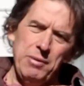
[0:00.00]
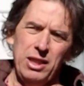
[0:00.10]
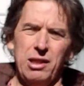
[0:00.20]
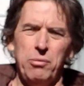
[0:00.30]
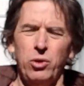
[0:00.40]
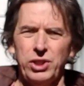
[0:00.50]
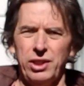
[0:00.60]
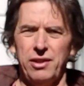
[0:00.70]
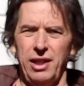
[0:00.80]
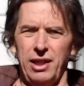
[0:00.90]
the
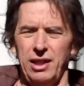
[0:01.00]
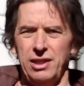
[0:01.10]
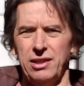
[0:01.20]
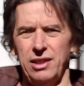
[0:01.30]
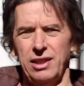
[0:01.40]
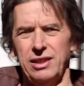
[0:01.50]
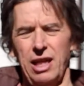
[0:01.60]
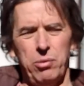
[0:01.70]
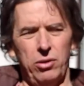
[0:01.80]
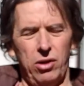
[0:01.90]
abortion thing is an
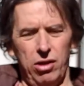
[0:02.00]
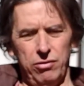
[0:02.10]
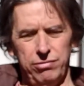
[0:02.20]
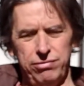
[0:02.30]
example of